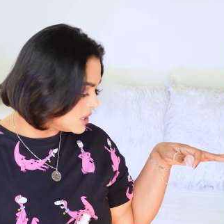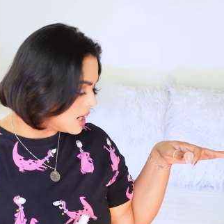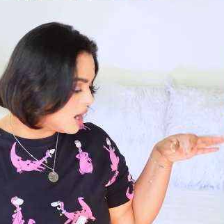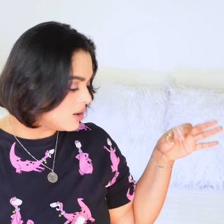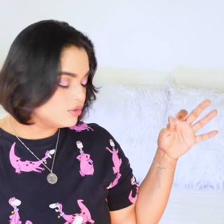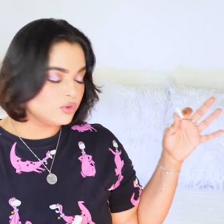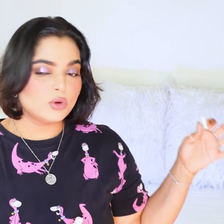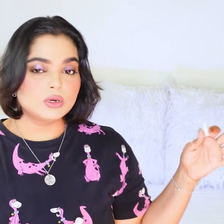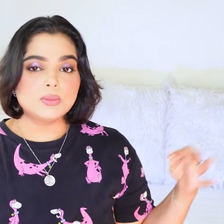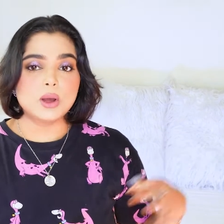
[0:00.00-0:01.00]
that I have
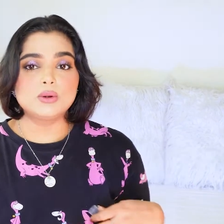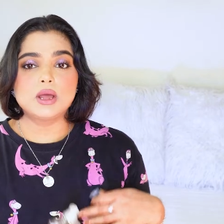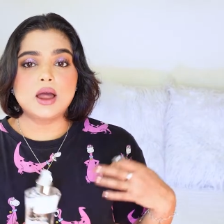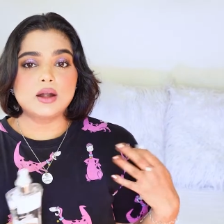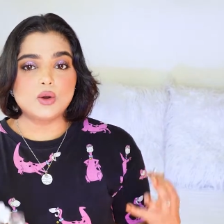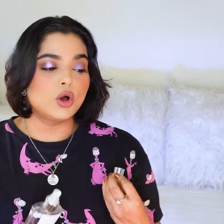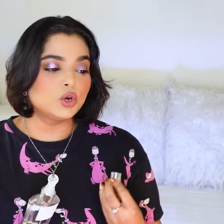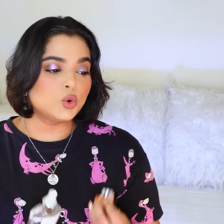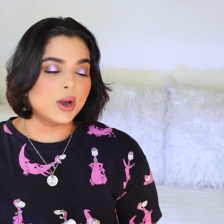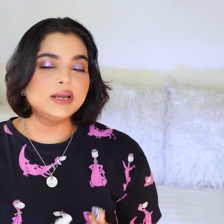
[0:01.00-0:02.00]
talked about are
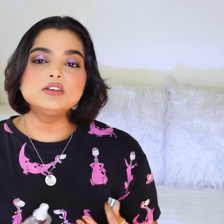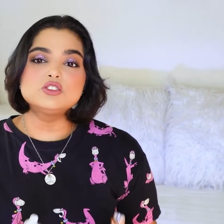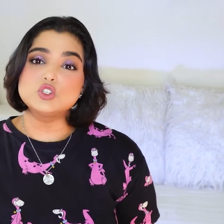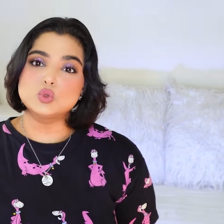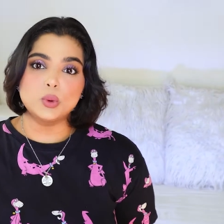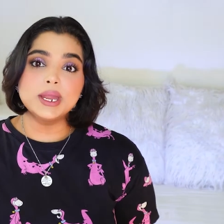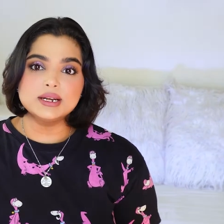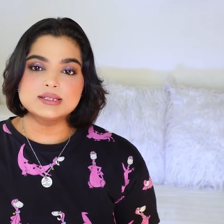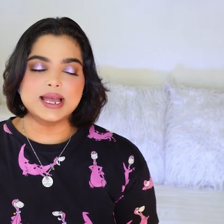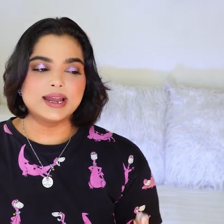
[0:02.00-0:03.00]
on quite a
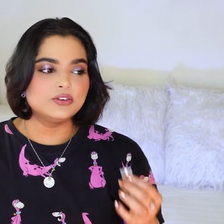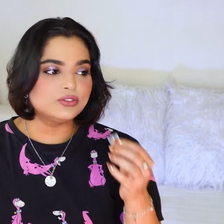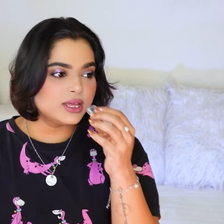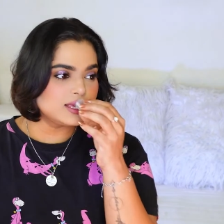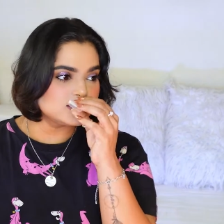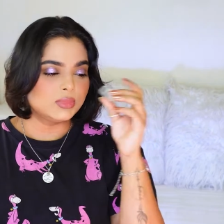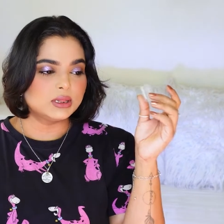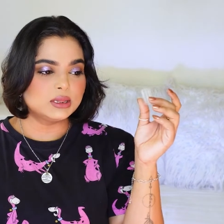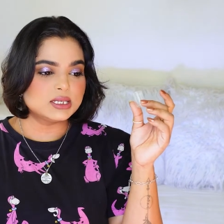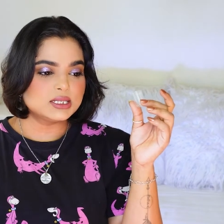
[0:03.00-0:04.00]
sweet side of things,
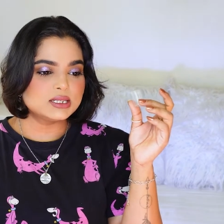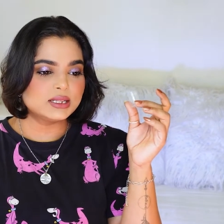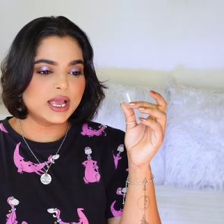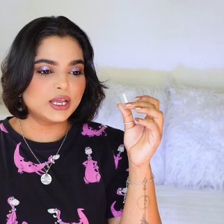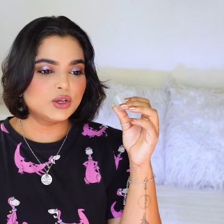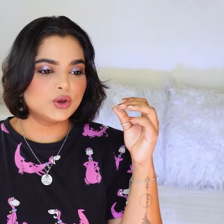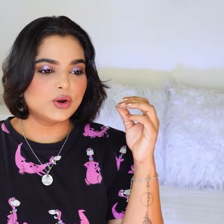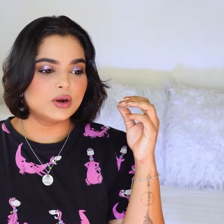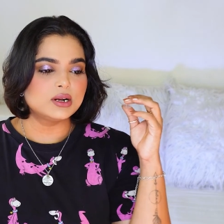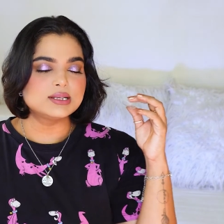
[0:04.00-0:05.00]
but this is like
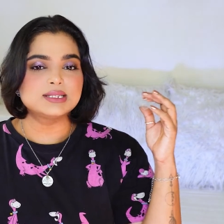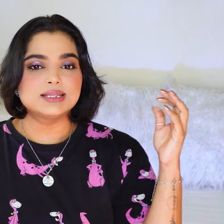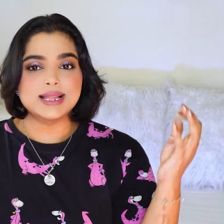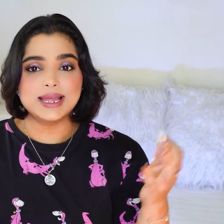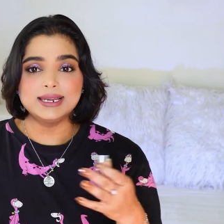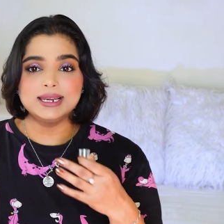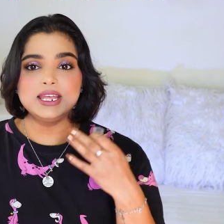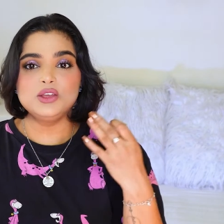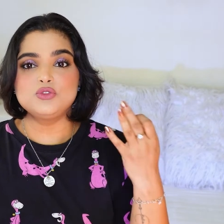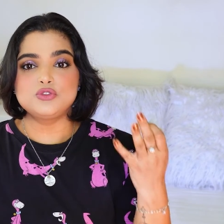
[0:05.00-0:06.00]
your
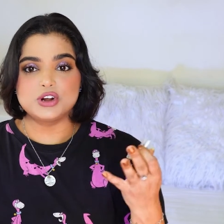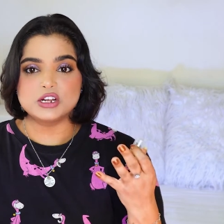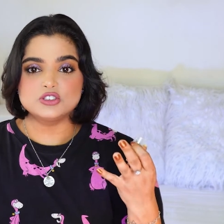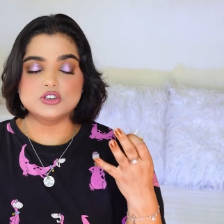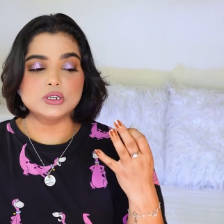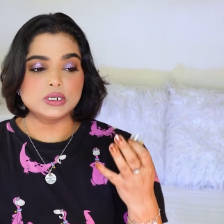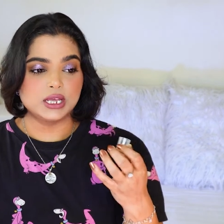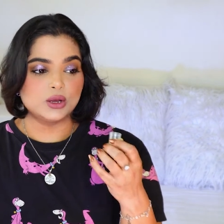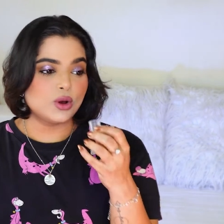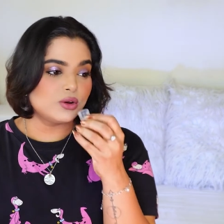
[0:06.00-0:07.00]
slightly fresher
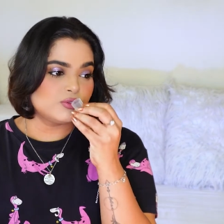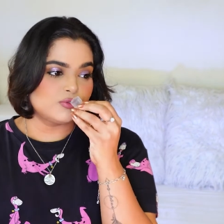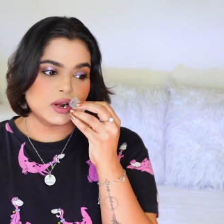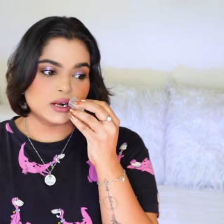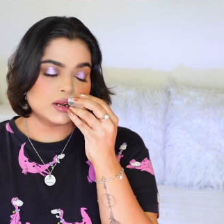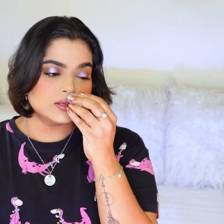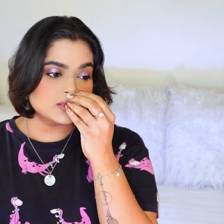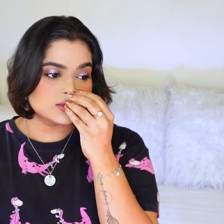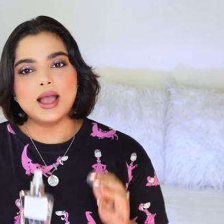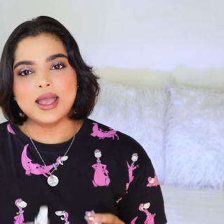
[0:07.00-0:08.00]
take on a
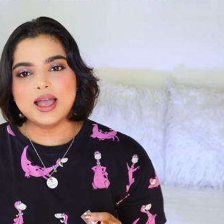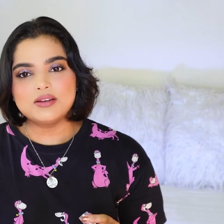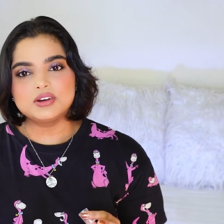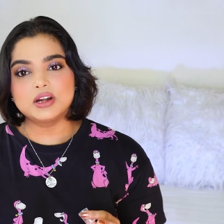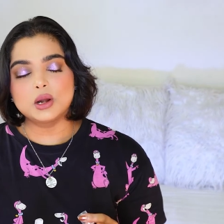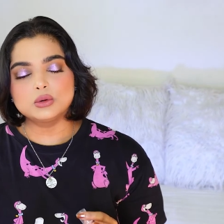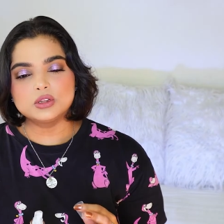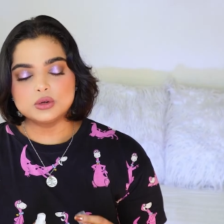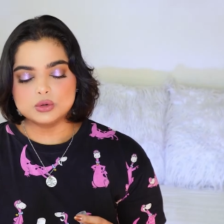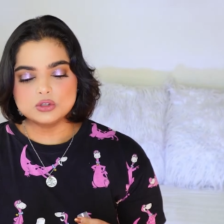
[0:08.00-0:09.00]
fragrance. I have read out
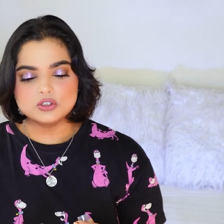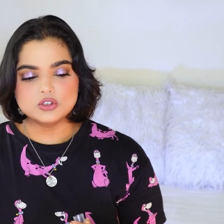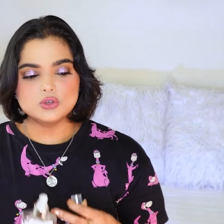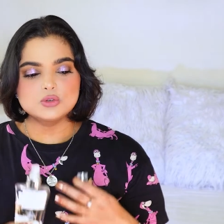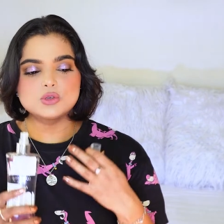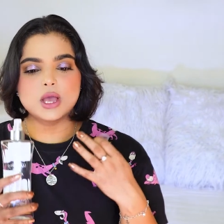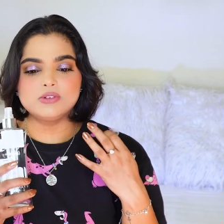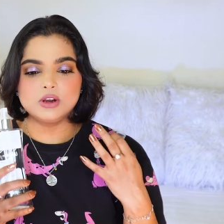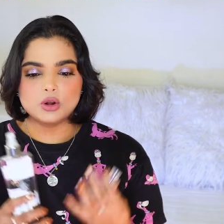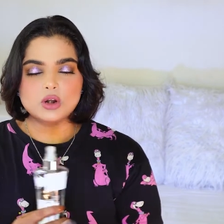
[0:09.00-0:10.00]
the notes to you, so I
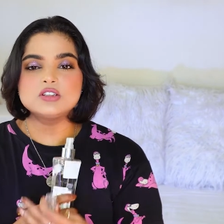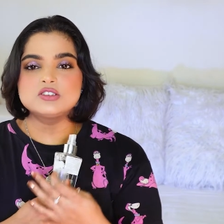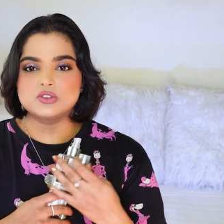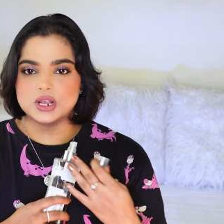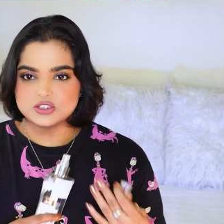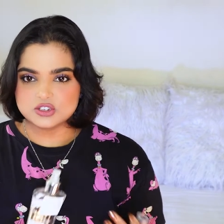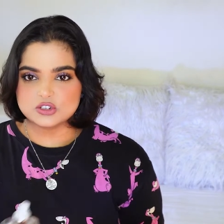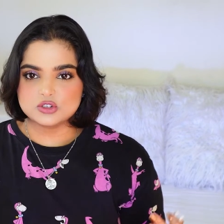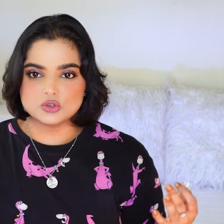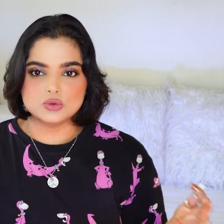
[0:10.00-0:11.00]
will not stretch it
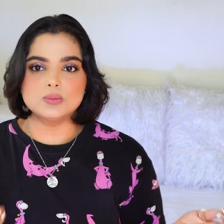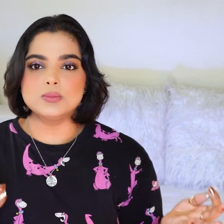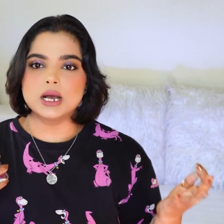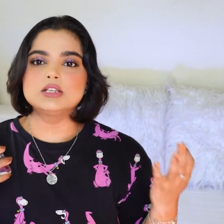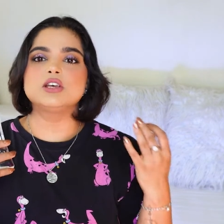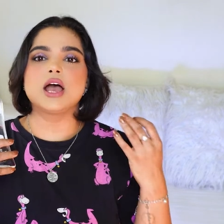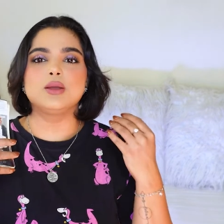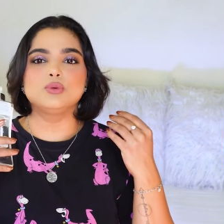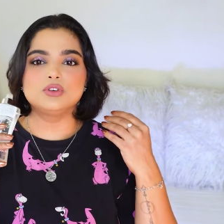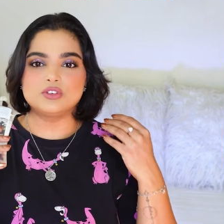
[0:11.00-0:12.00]
too much. I
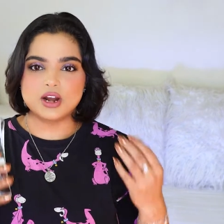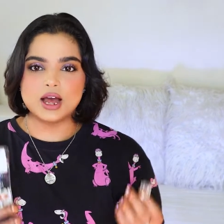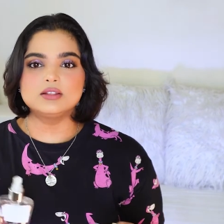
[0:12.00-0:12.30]
would rather